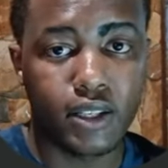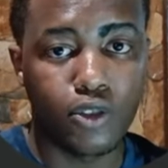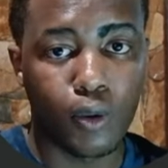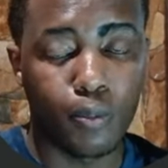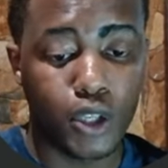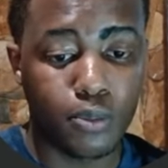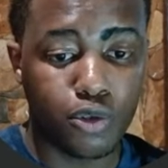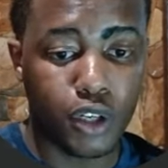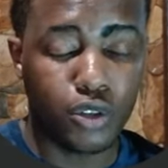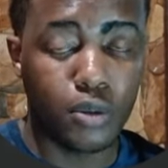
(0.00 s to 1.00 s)
jump
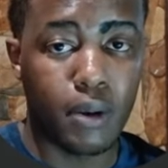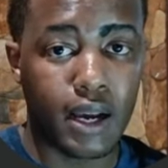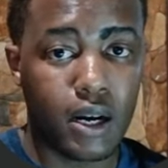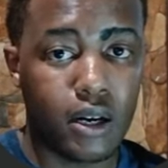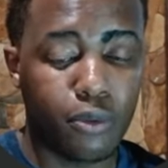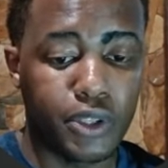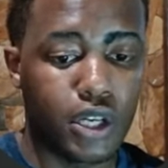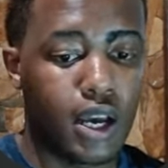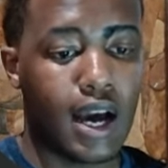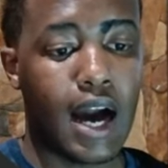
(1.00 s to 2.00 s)
straight to the black card, which
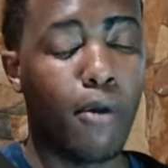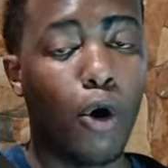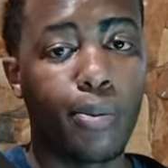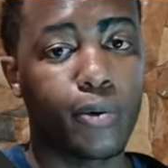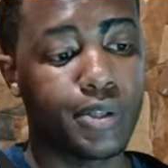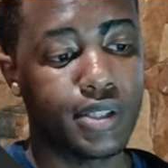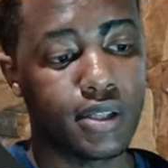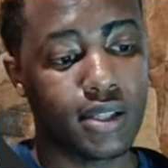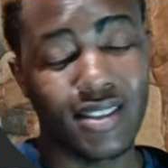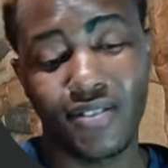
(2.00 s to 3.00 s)
I'm hoping we see a
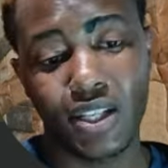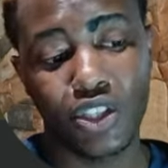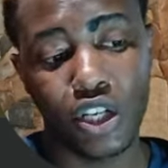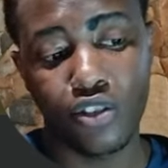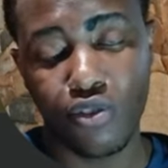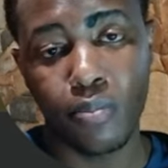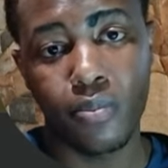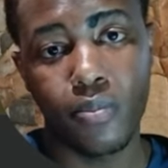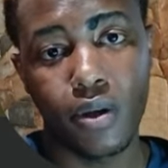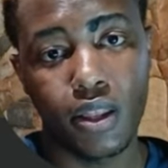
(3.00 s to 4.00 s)
significant change
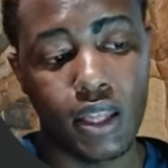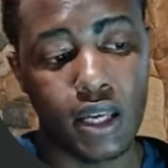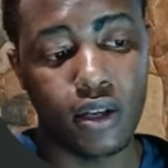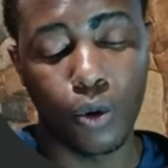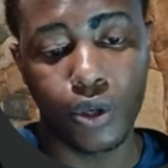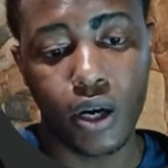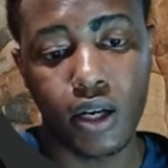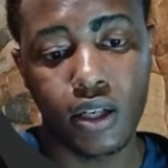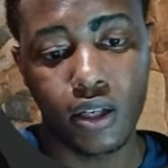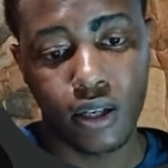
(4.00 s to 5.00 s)
from the gold card
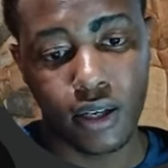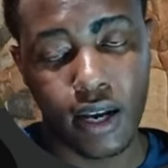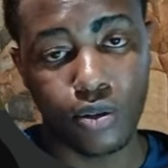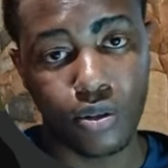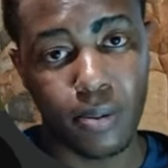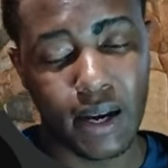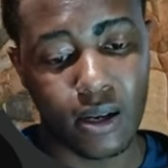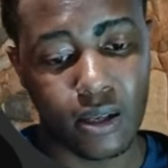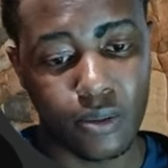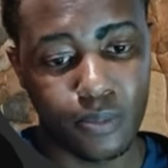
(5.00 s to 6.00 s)
and now to the black card.